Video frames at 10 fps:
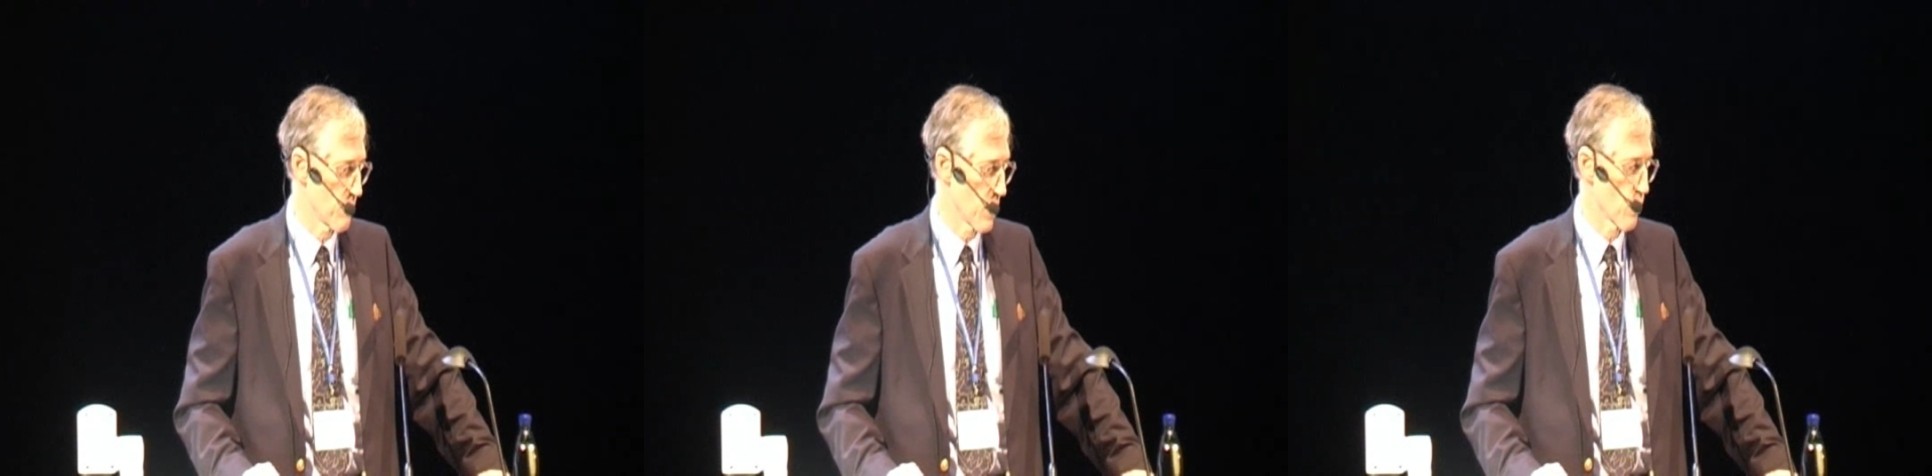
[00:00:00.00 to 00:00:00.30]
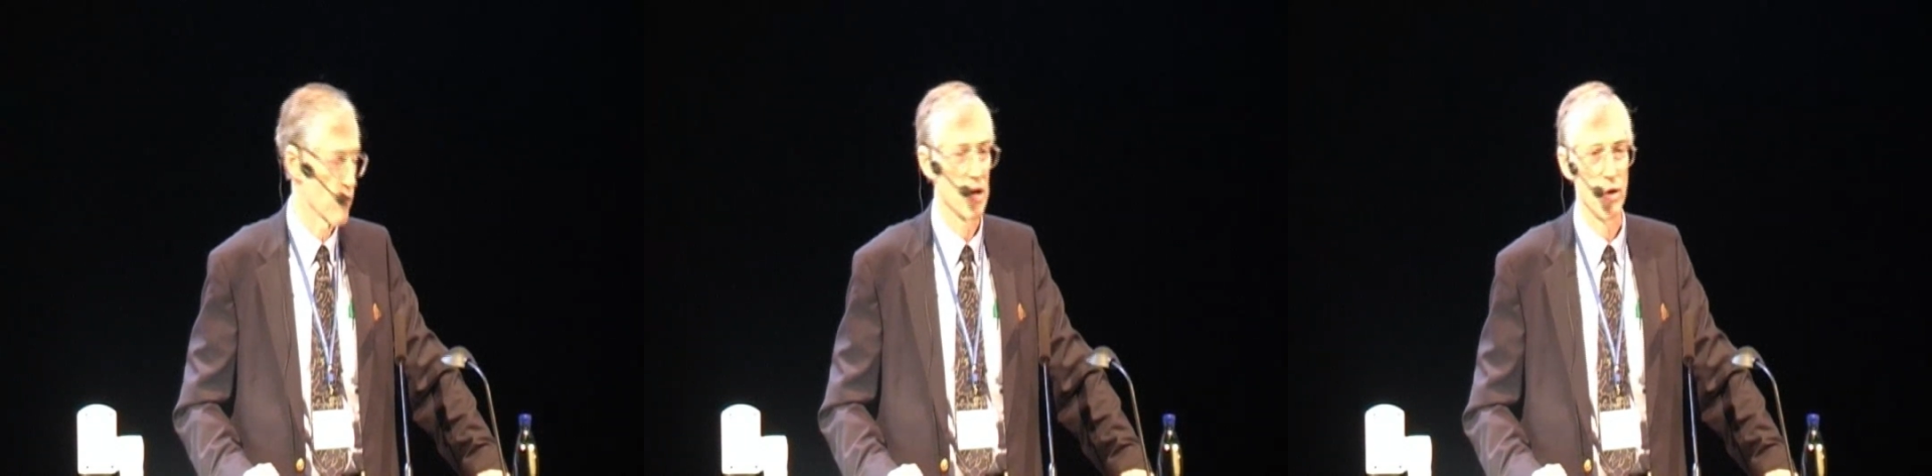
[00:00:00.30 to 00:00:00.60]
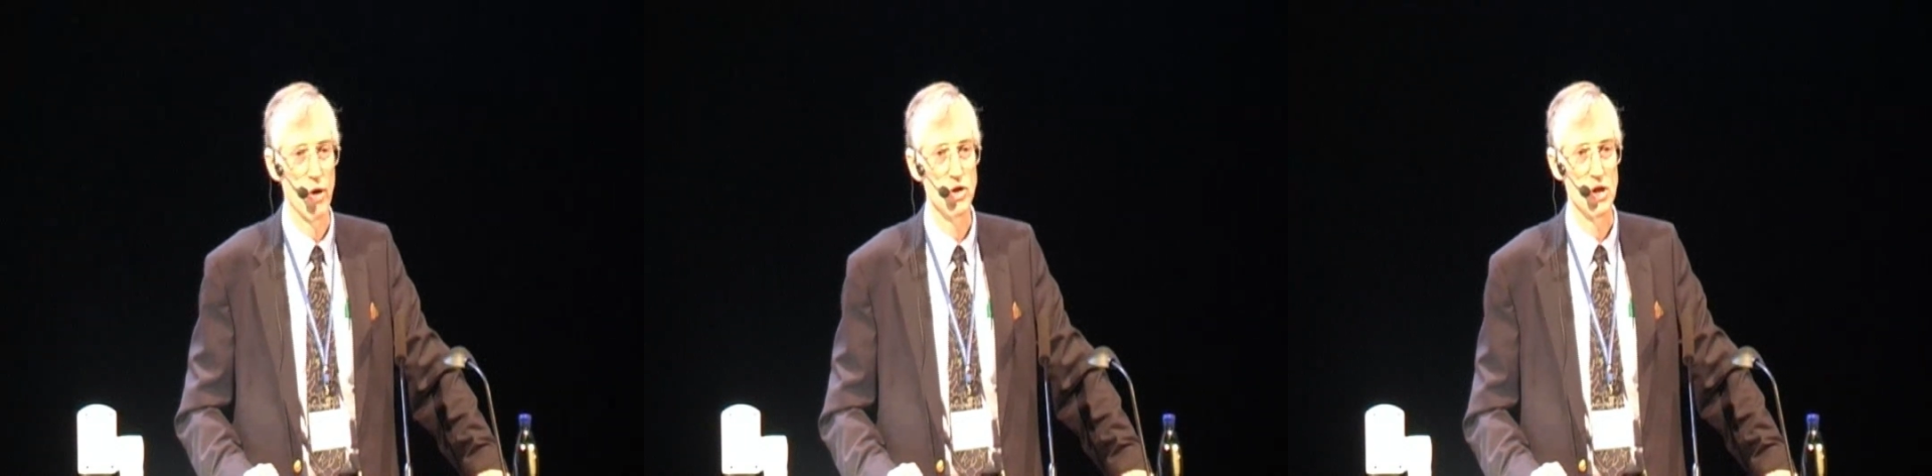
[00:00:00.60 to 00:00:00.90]
payload and
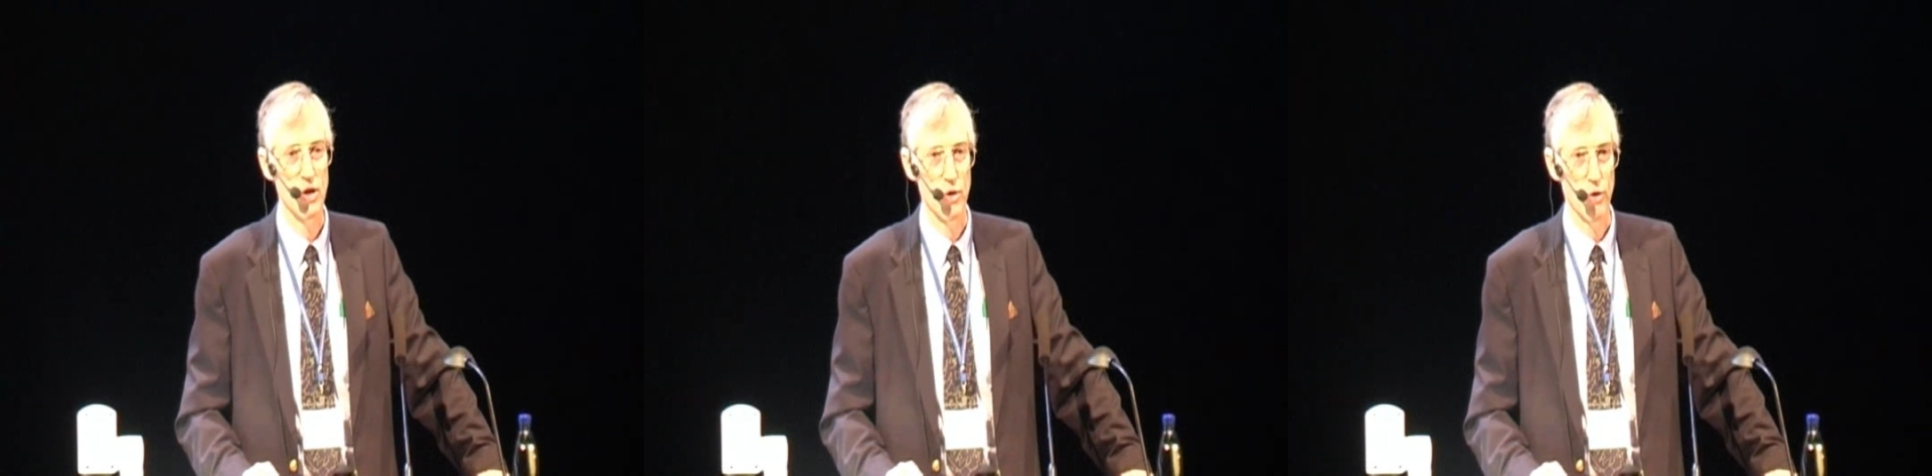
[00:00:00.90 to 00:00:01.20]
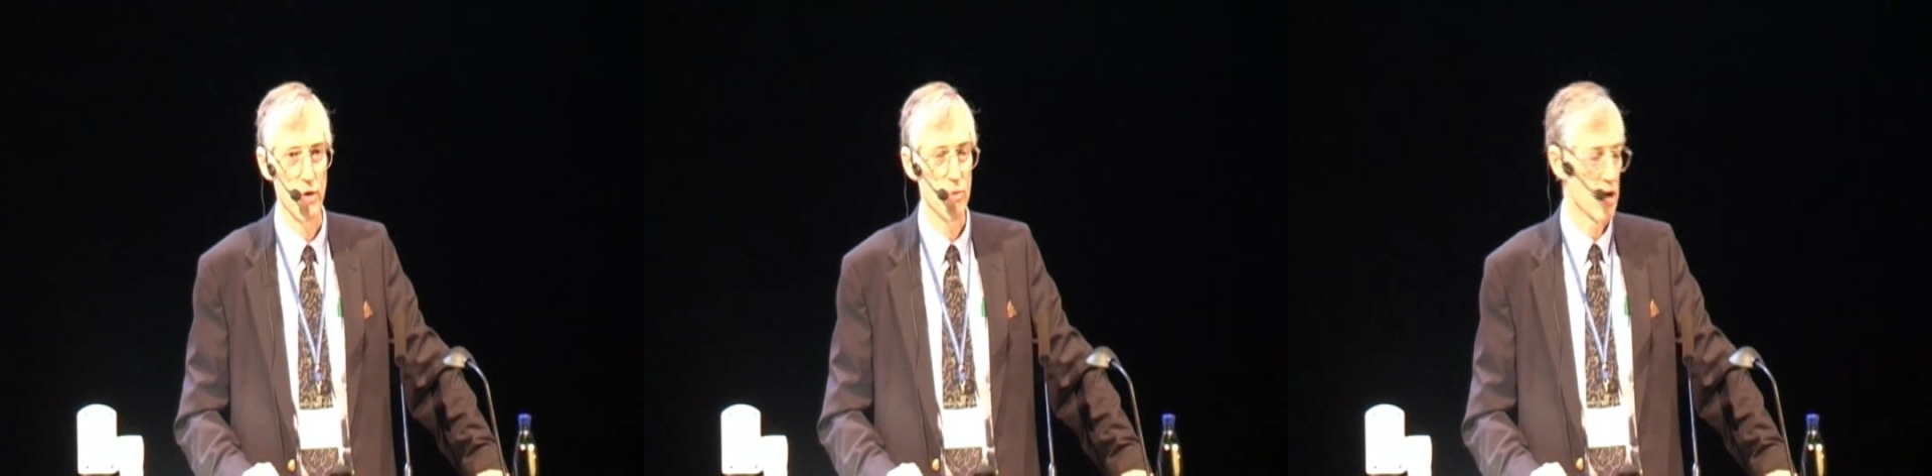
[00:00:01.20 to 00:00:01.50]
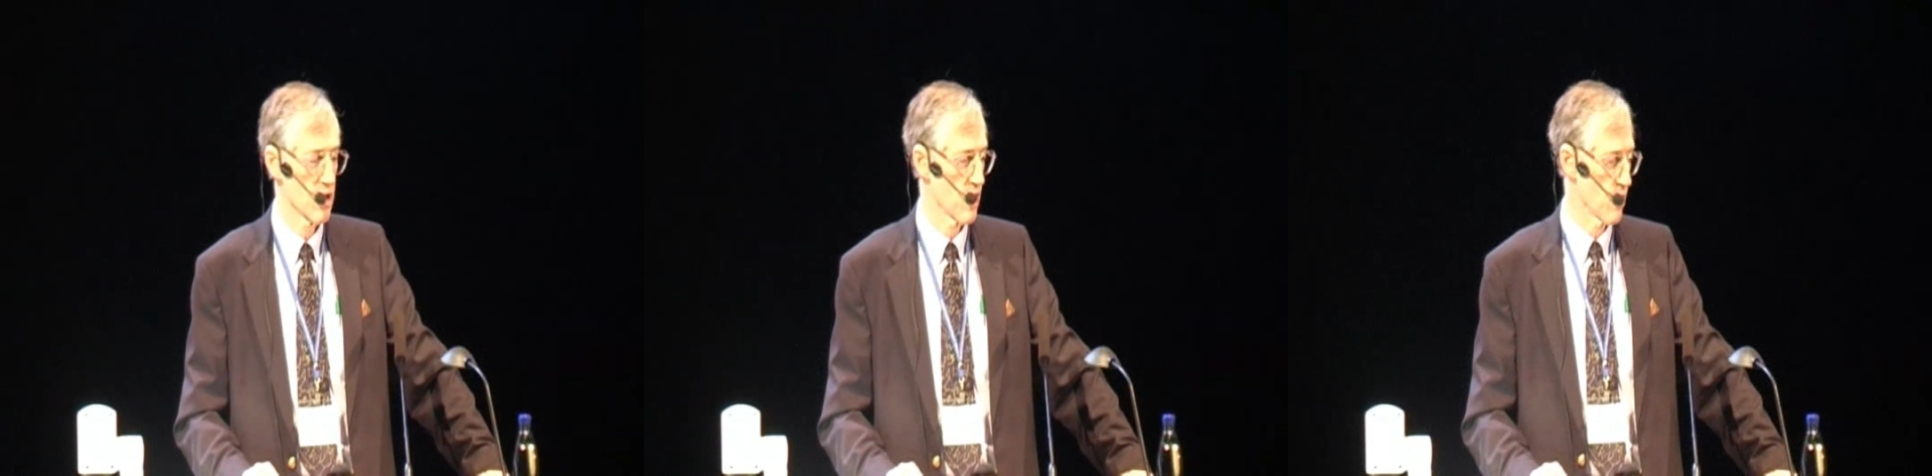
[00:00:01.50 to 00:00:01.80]
launched it on November
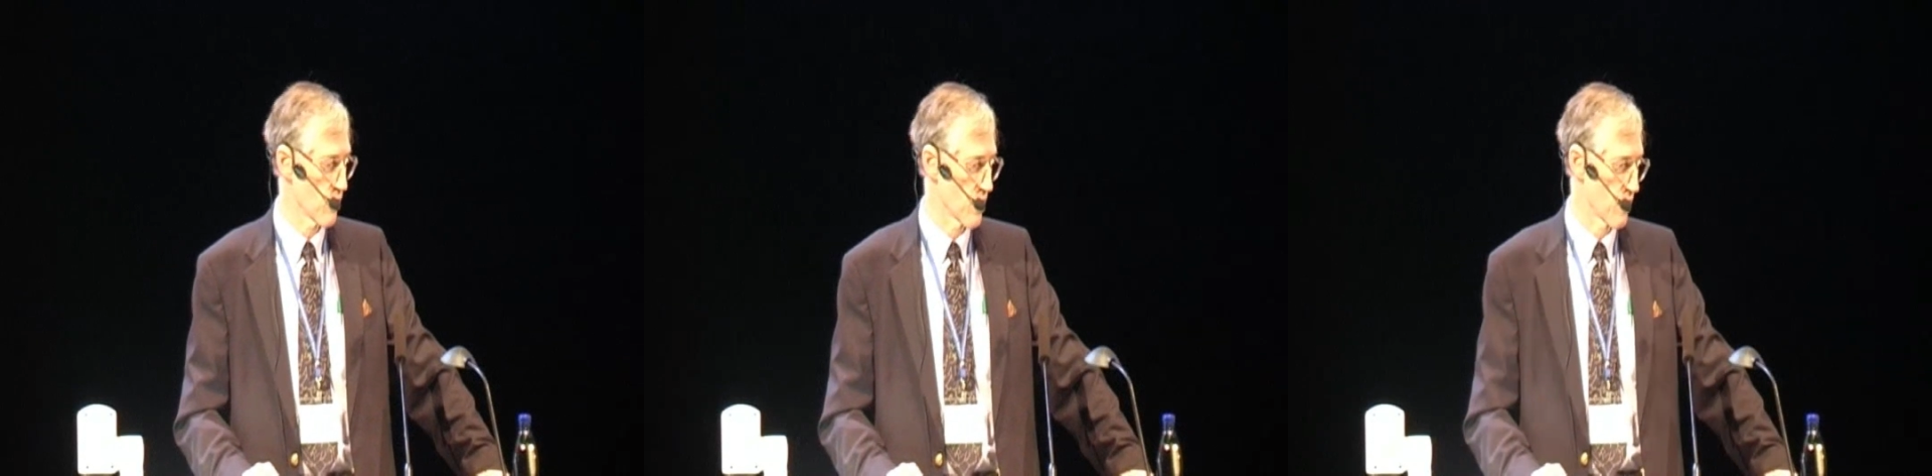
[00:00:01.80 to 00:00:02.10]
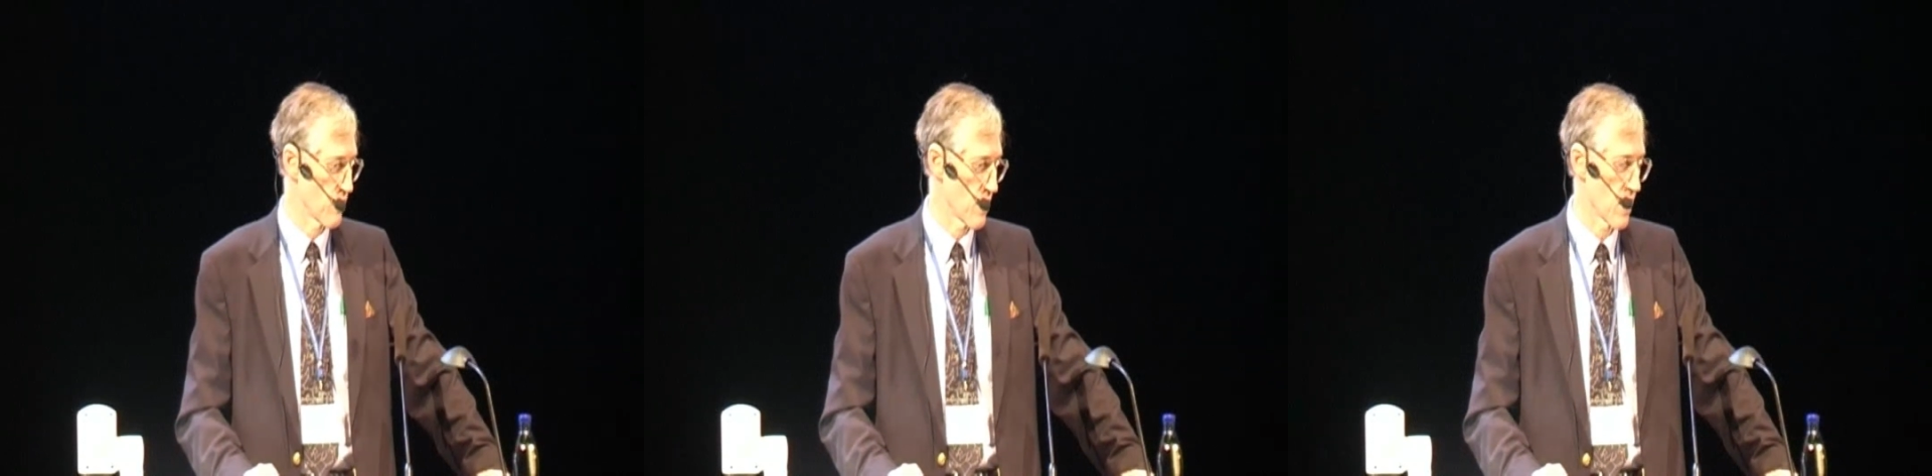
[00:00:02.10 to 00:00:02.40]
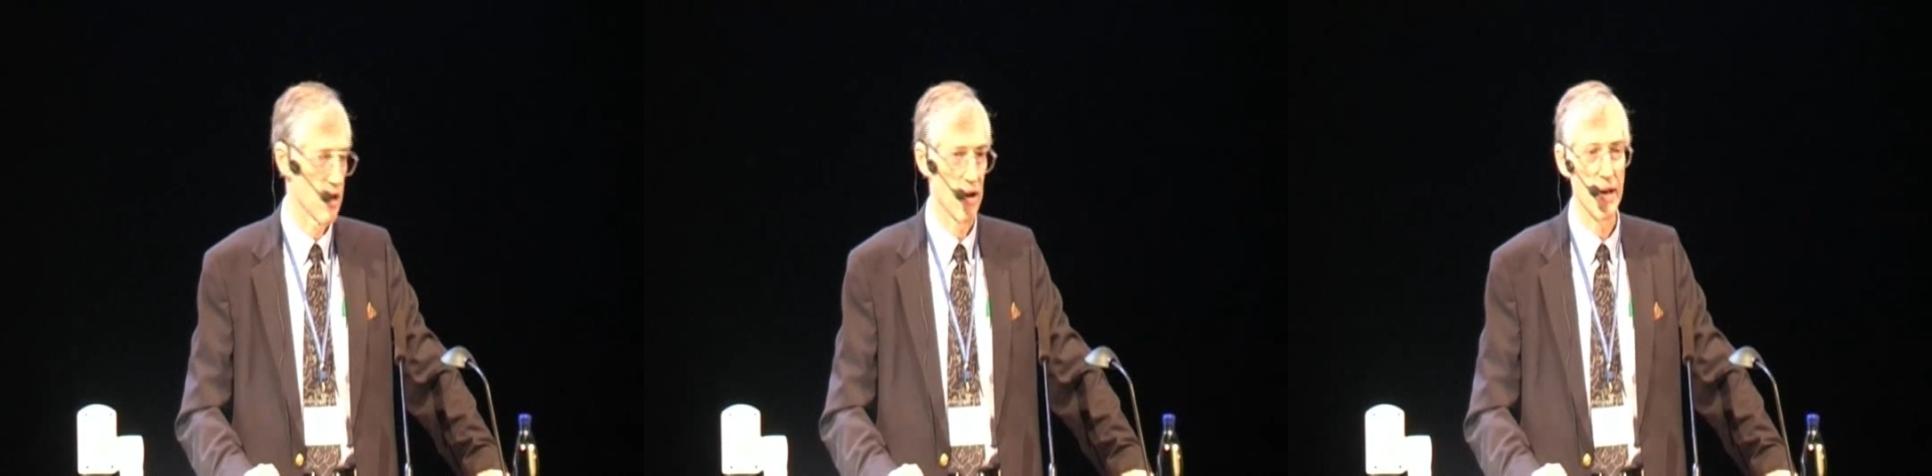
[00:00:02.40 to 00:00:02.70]
18th in
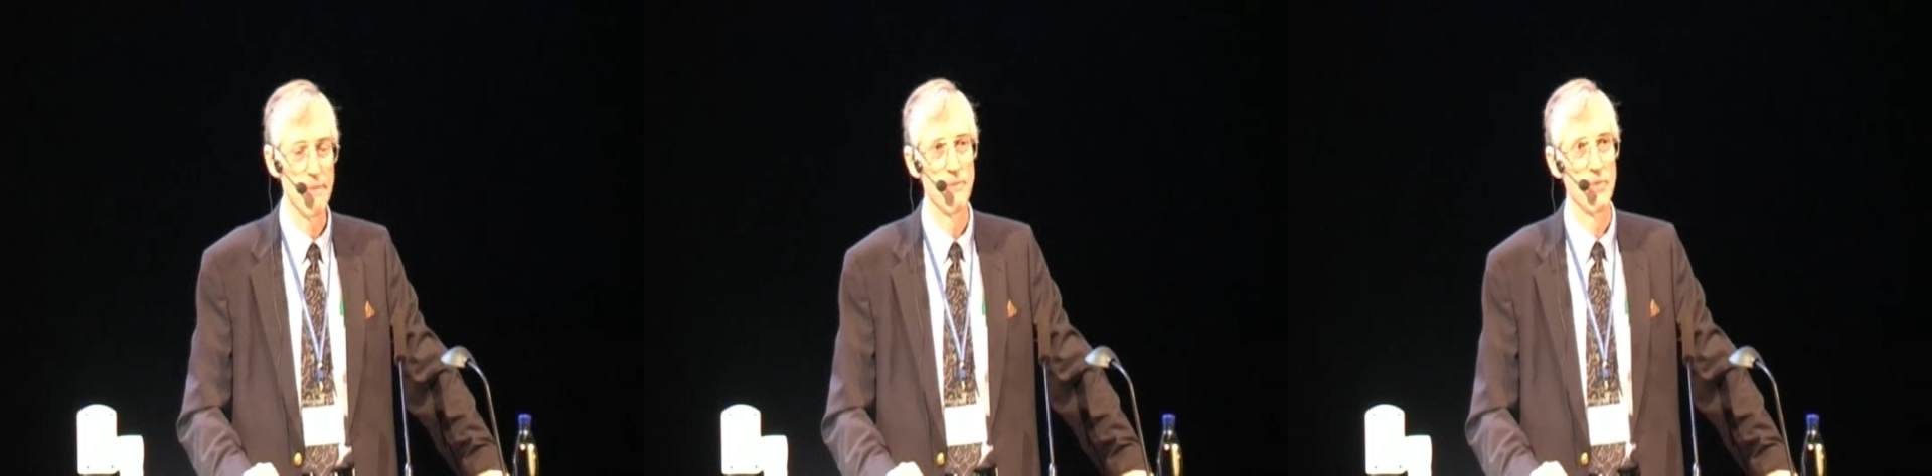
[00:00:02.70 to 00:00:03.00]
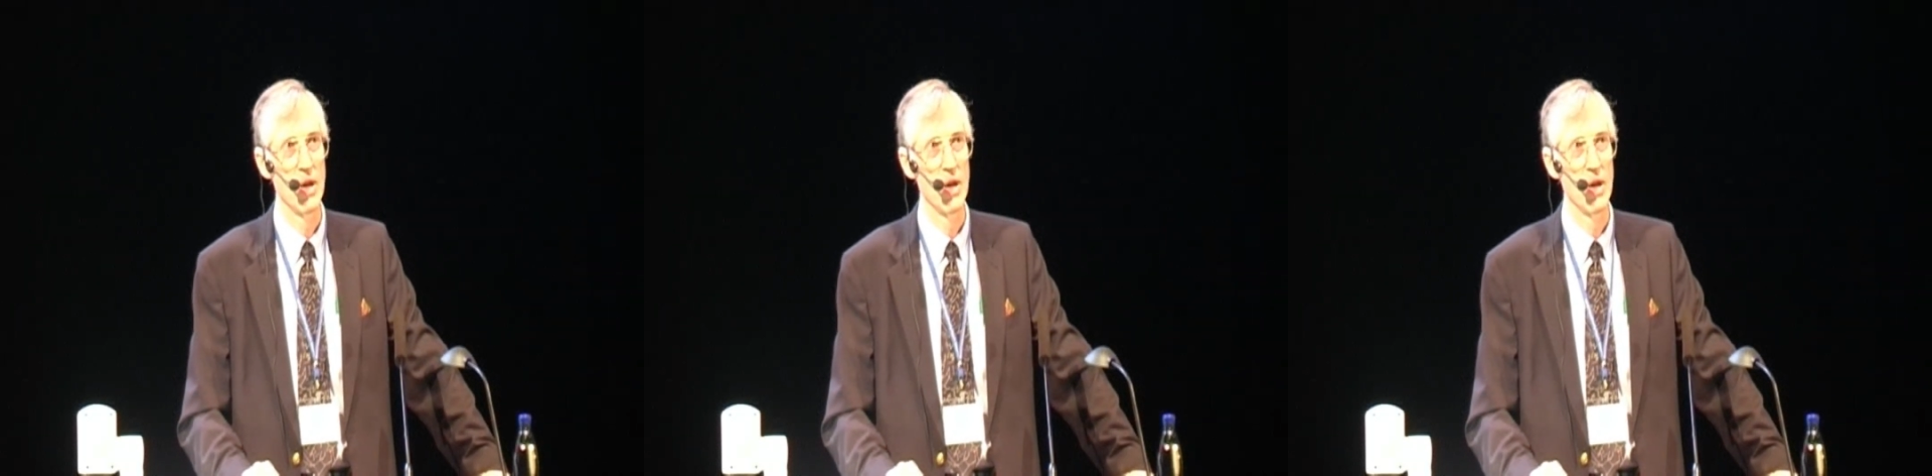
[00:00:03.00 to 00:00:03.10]
1989.